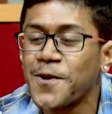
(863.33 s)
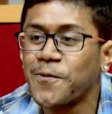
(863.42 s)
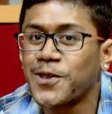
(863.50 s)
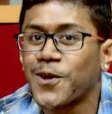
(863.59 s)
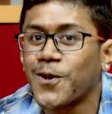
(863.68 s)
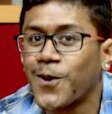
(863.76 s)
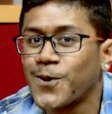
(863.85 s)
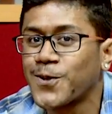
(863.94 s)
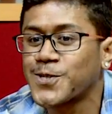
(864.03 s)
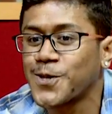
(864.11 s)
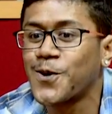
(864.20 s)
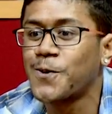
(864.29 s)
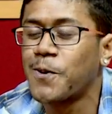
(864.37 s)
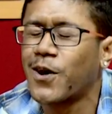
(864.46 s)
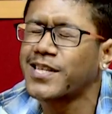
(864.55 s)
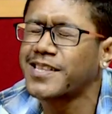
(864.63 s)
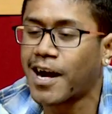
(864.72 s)
We talk also
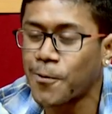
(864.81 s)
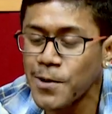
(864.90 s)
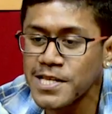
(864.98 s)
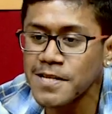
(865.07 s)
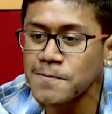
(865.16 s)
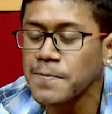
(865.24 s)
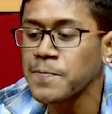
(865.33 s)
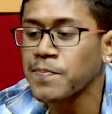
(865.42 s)
about the terrorism